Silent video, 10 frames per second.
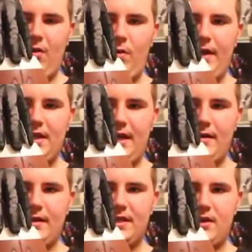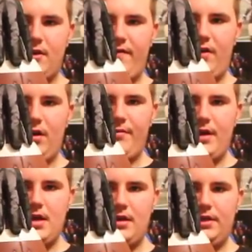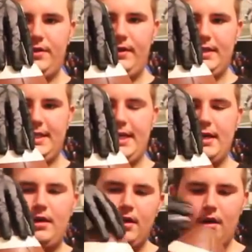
that white line, and starting to fall a bit, as you can see.